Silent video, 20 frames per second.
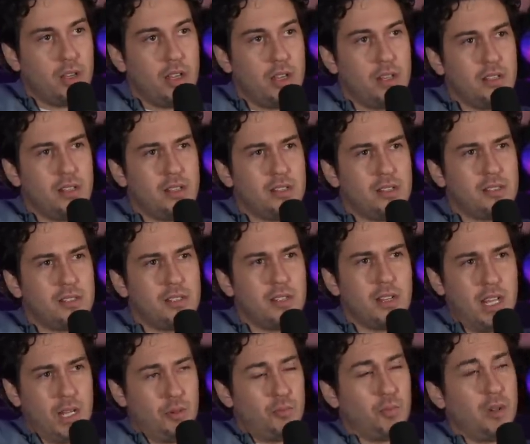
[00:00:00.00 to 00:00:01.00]
It it's
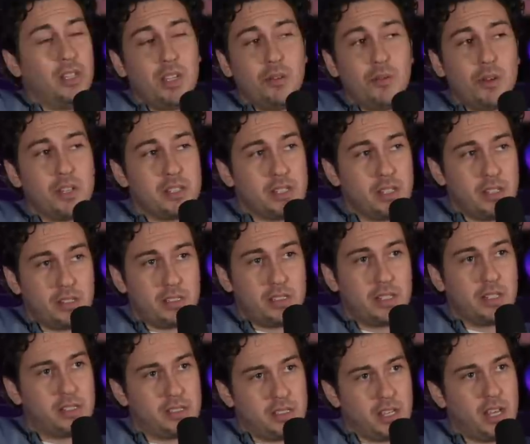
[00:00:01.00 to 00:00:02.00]
it really wasn't a
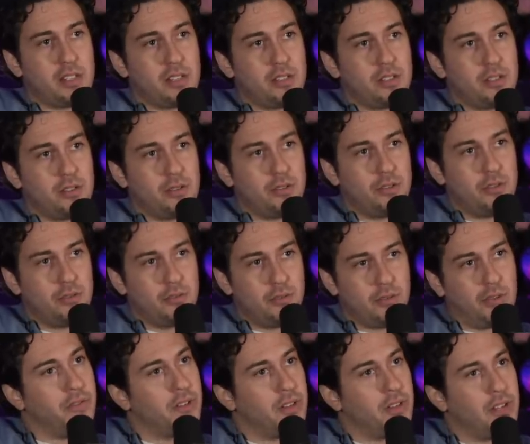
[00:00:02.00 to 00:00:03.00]
success
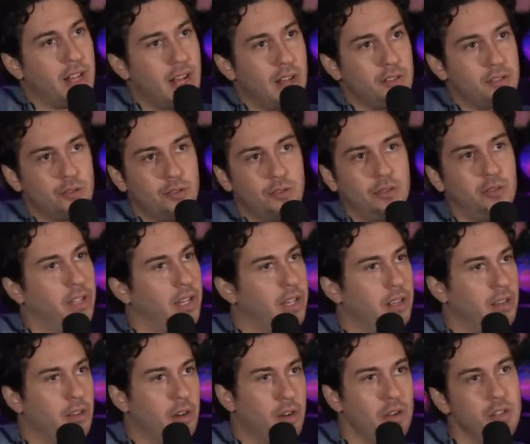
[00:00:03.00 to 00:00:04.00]
driven household
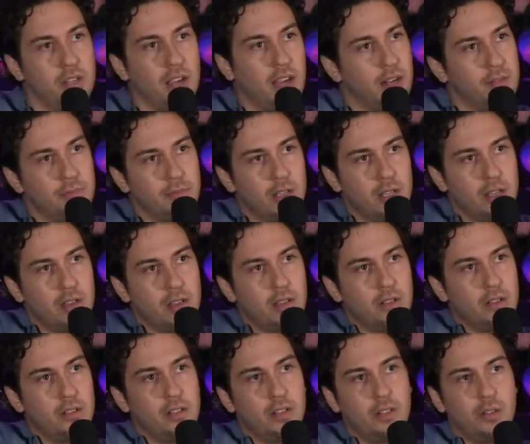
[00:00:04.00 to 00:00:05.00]
like, oh, you got to
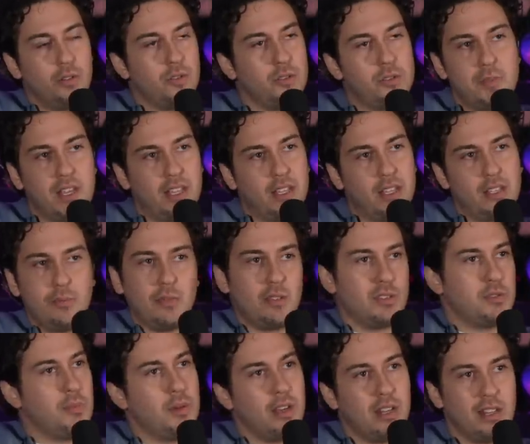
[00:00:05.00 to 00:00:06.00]
you know who's making the
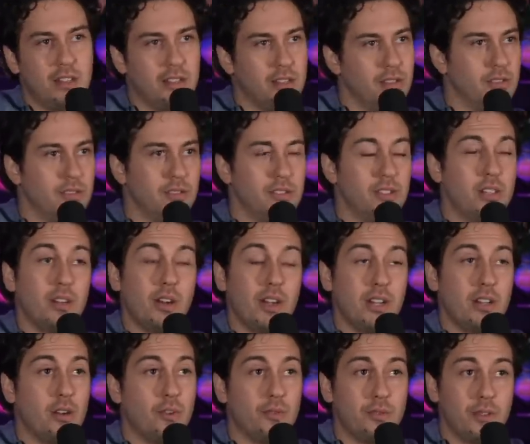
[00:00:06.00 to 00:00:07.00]
most money or who you know i
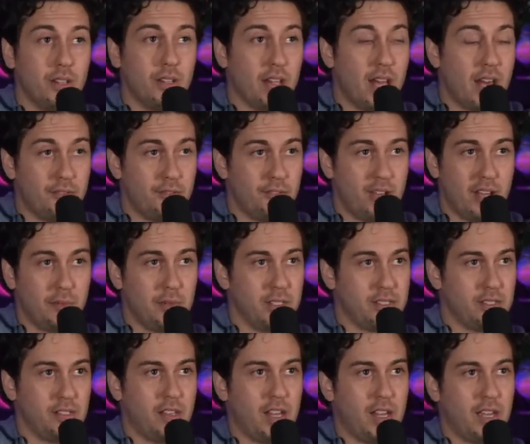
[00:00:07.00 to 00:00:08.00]
know a lot of
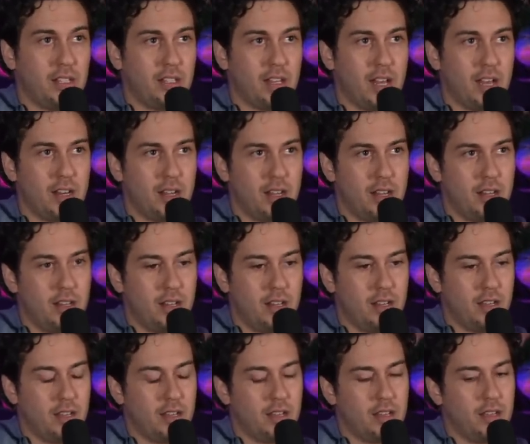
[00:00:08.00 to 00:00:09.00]
families are like that and
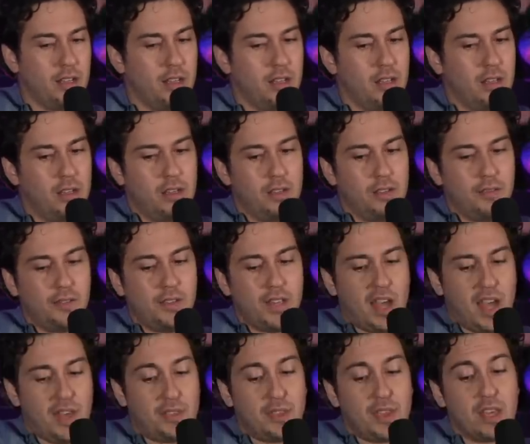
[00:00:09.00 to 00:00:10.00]
uh,
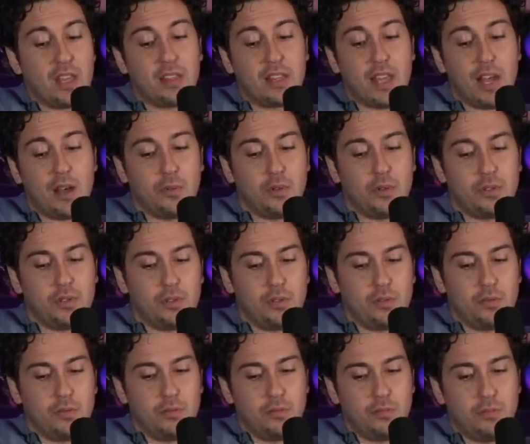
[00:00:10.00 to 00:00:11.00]
i think that would
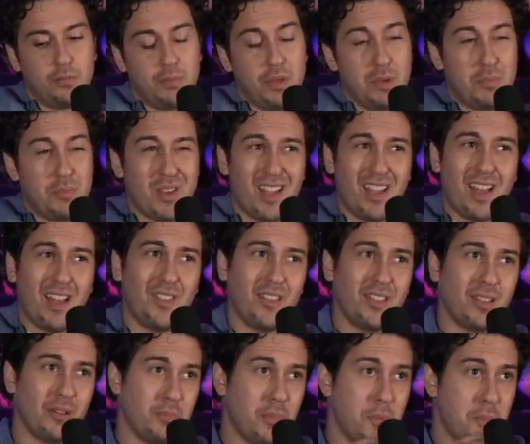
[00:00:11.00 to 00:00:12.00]
be pain i
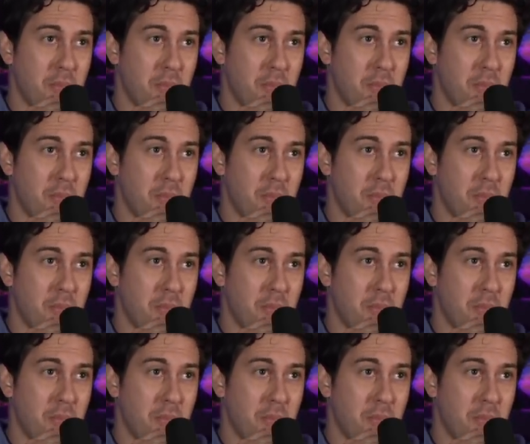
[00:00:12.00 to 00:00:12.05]
think that would be